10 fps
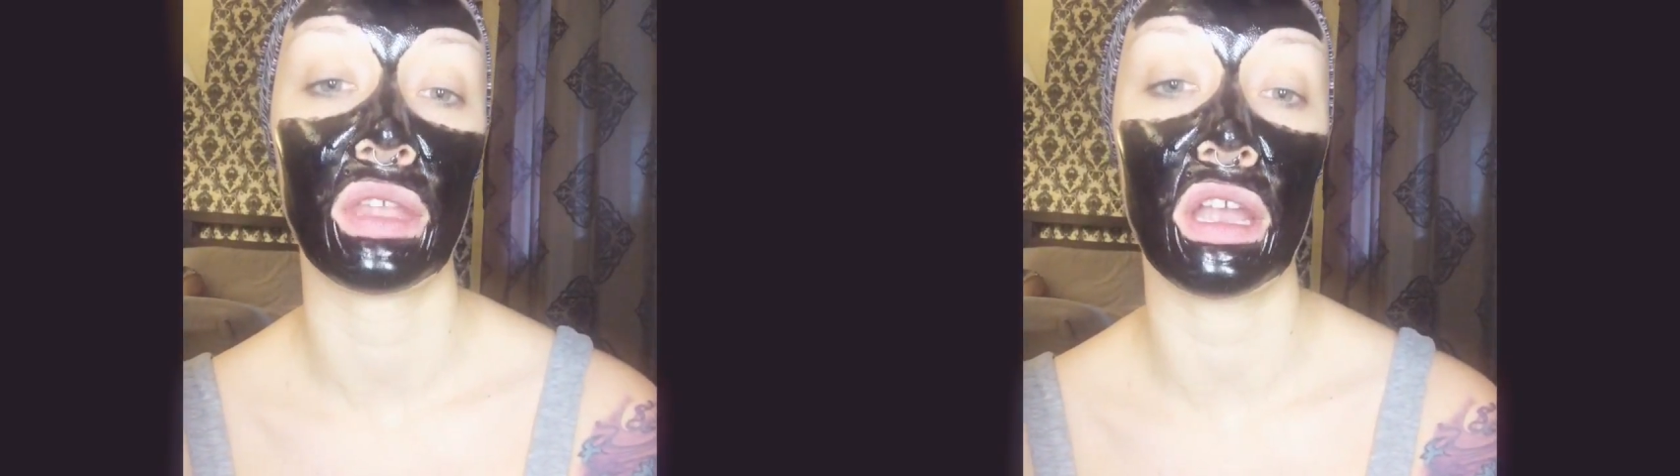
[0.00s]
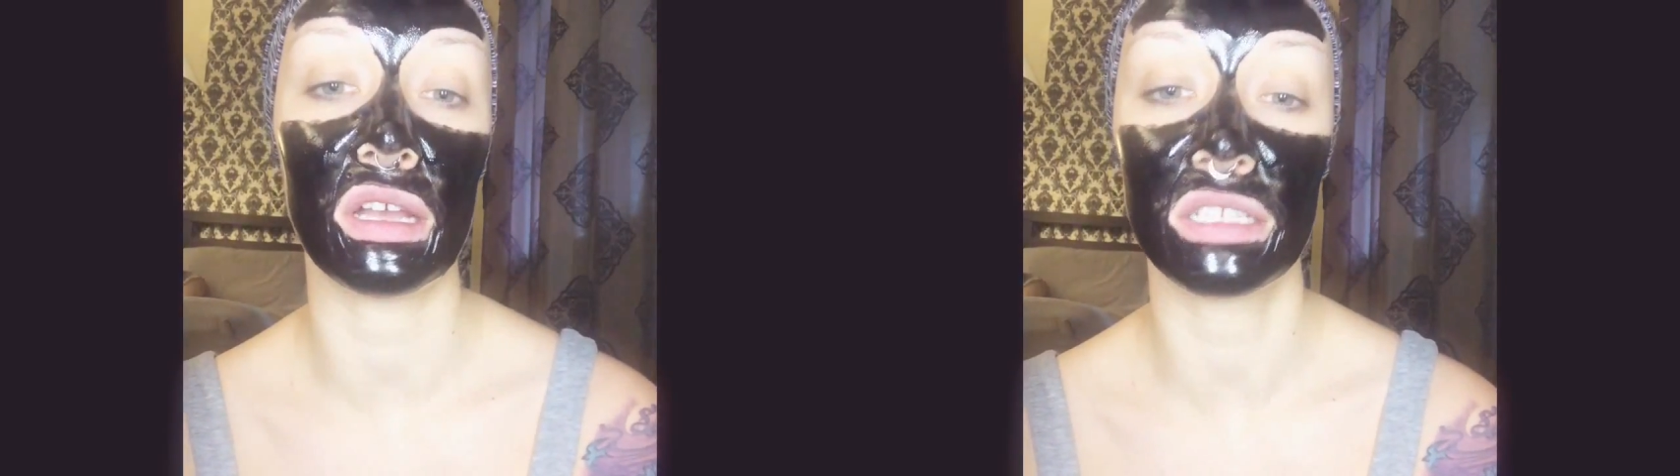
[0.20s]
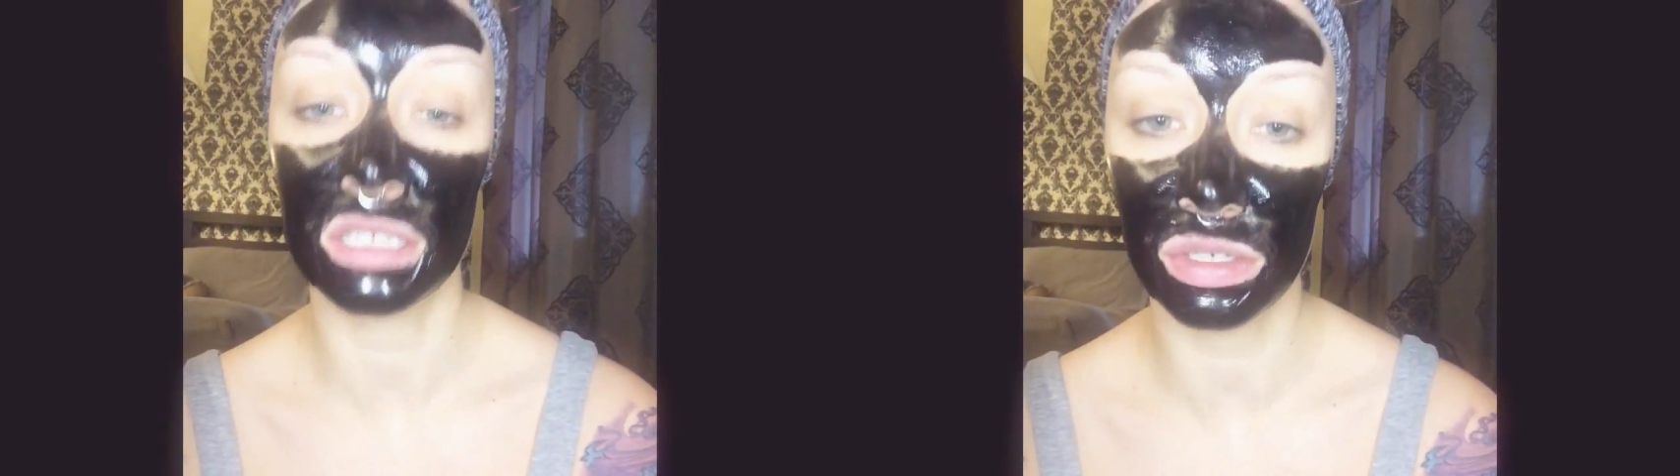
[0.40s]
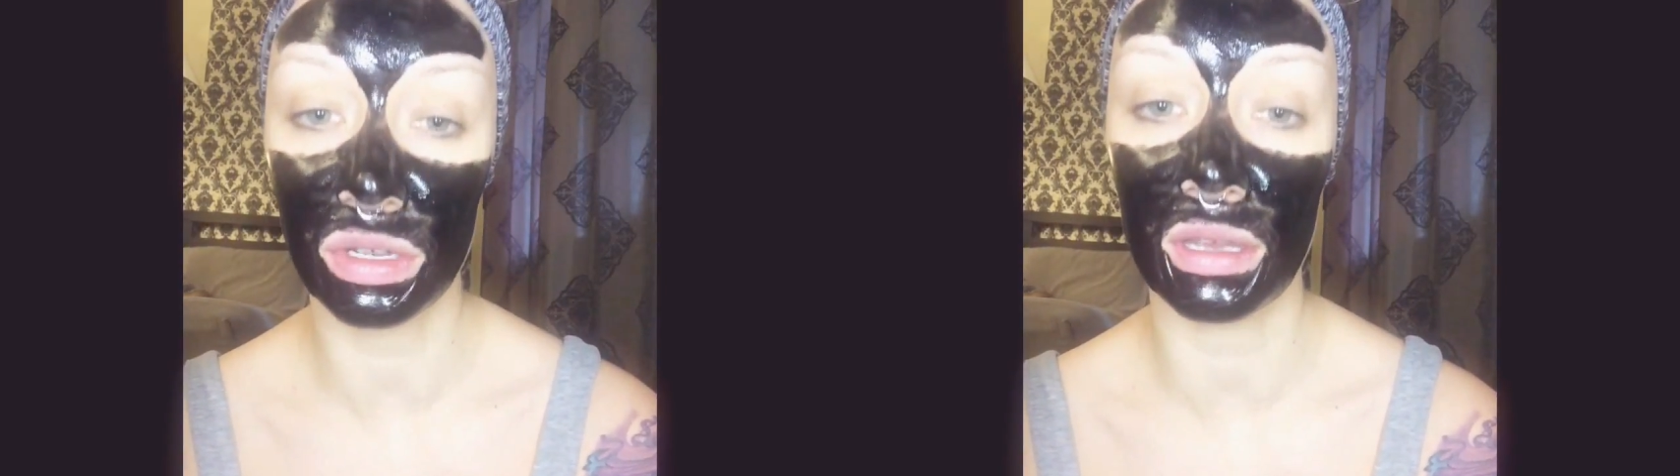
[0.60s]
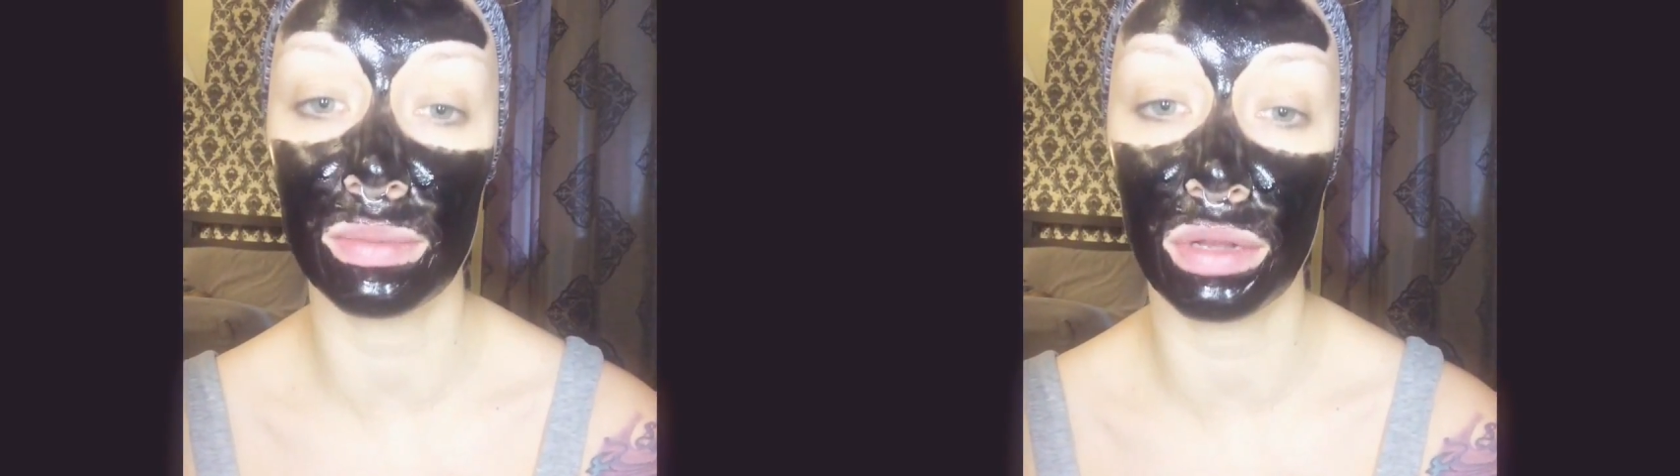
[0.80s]
I still
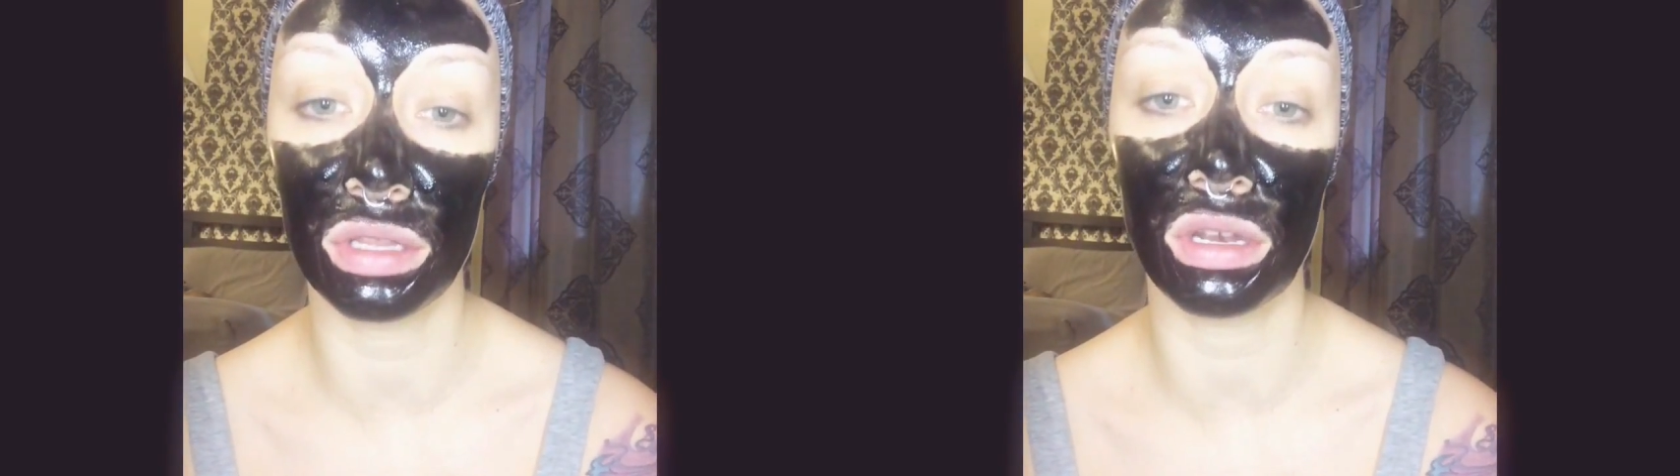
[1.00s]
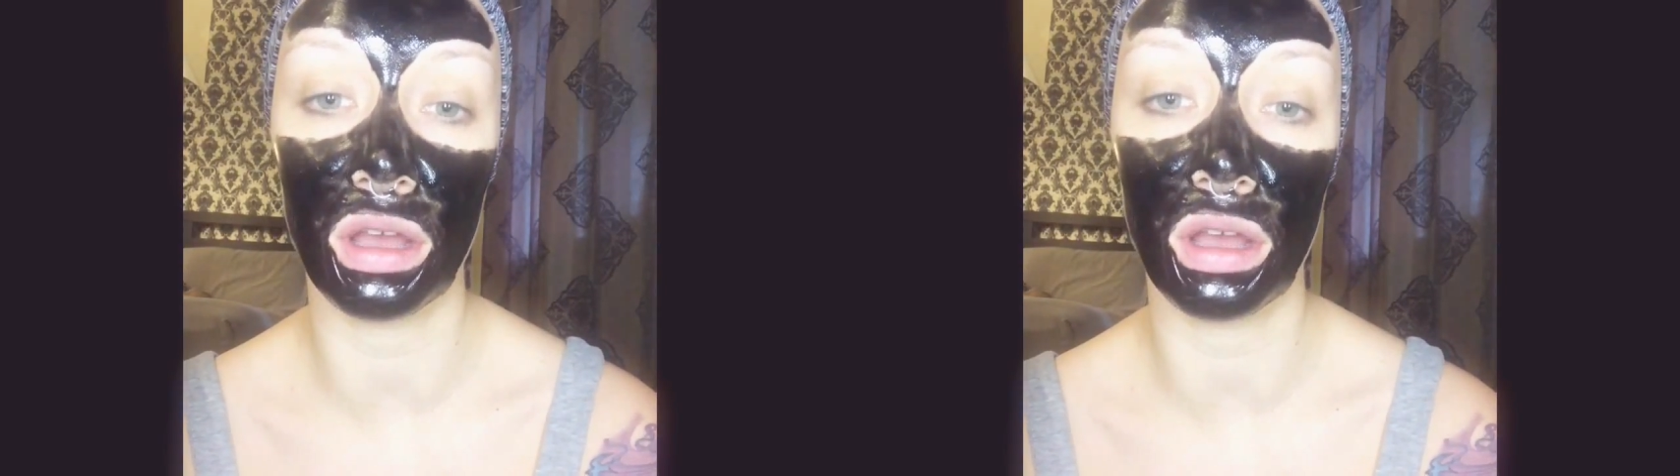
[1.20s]
can't pull it